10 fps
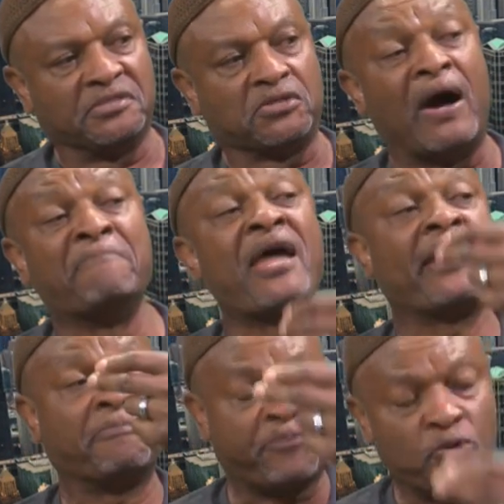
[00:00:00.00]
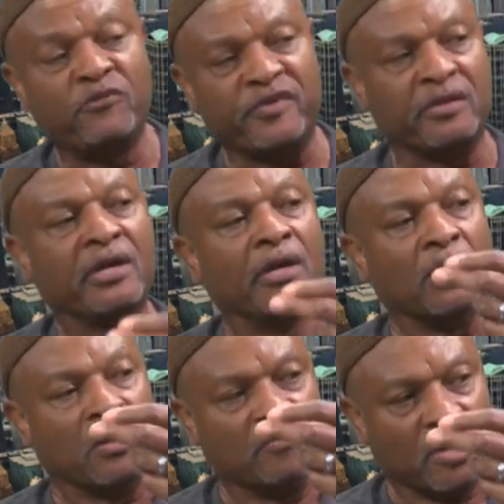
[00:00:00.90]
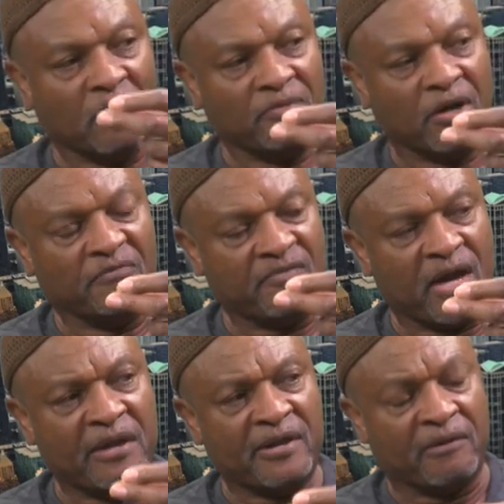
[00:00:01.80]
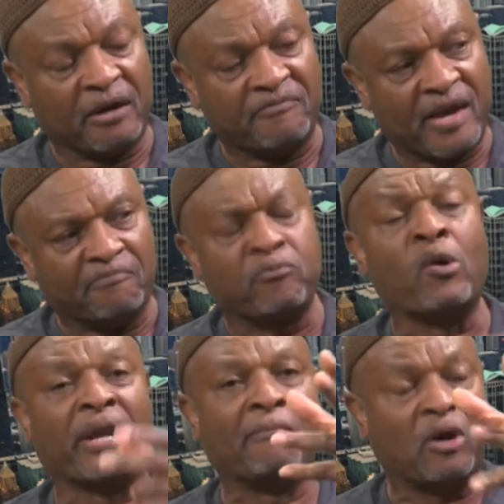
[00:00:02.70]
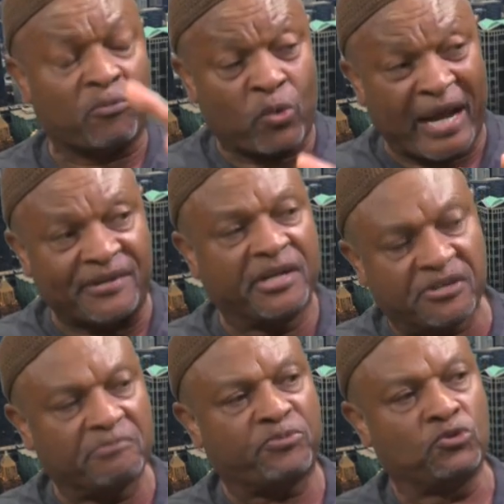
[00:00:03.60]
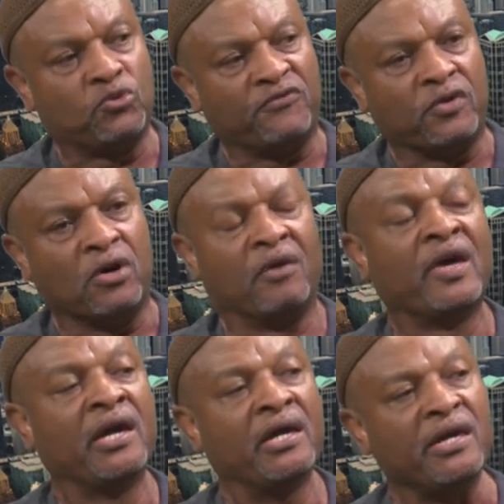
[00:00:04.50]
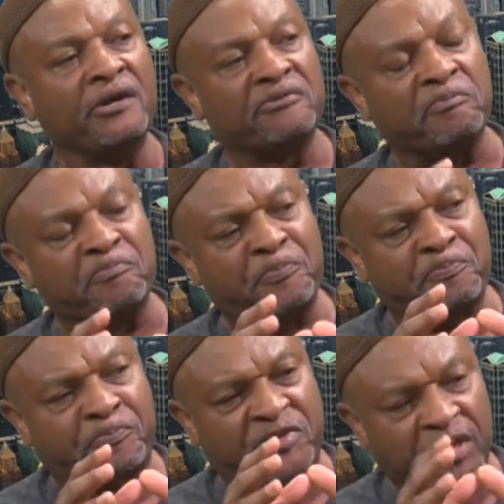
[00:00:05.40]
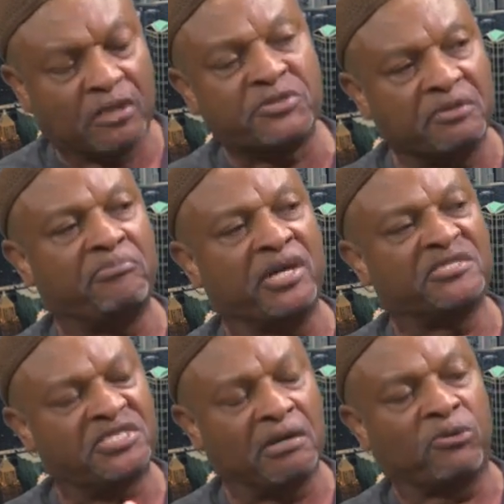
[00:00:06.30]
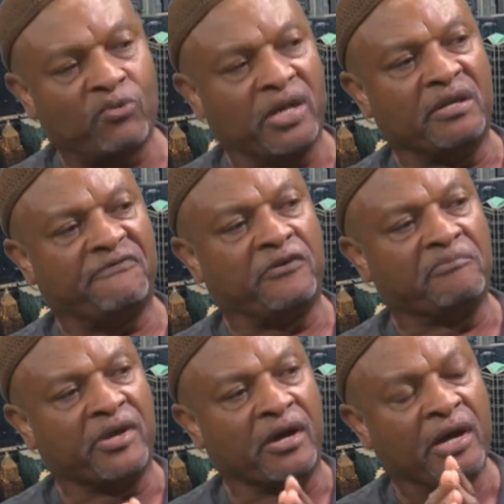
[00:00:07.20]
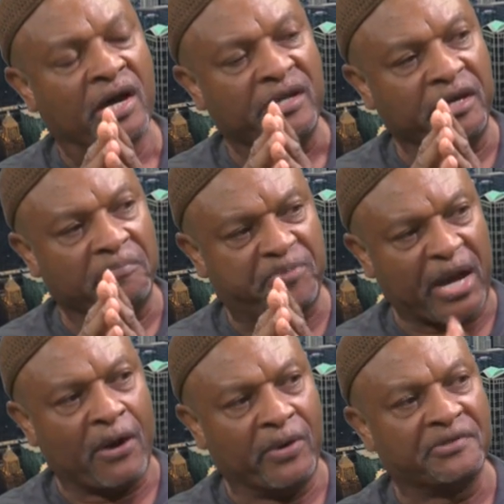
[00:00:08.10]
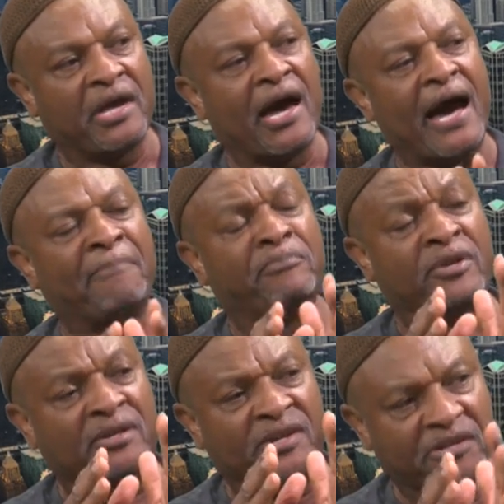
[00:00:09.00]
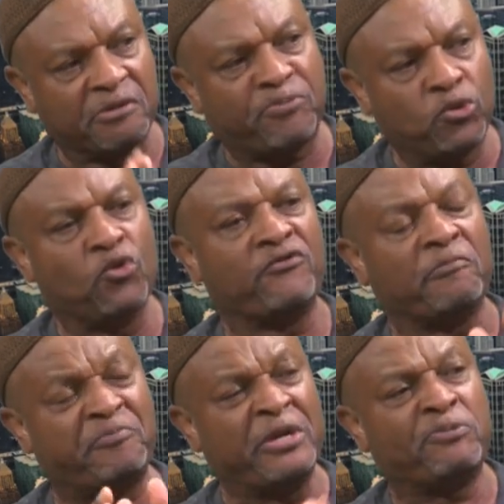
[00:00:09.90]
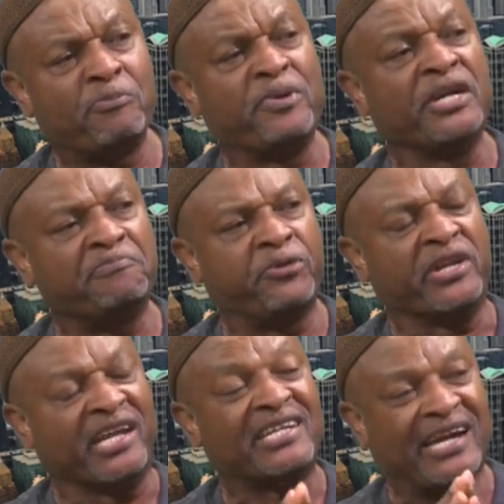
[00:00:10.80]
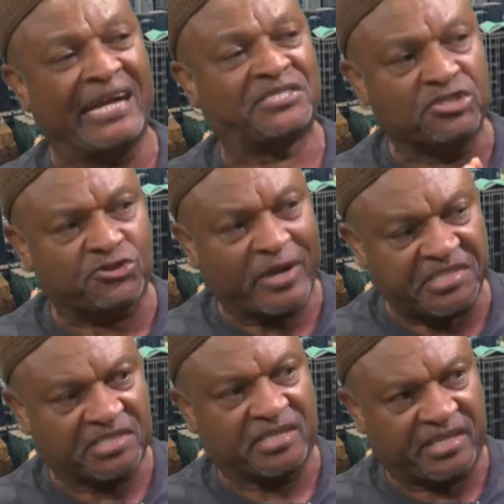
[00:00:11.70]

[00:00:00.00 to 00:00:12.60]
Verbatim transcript: So I'm not approving of of of, at the, of that board. I'm what I disapprove of is children being separated from their, their parents. Well, I disapprove of people being put in concentration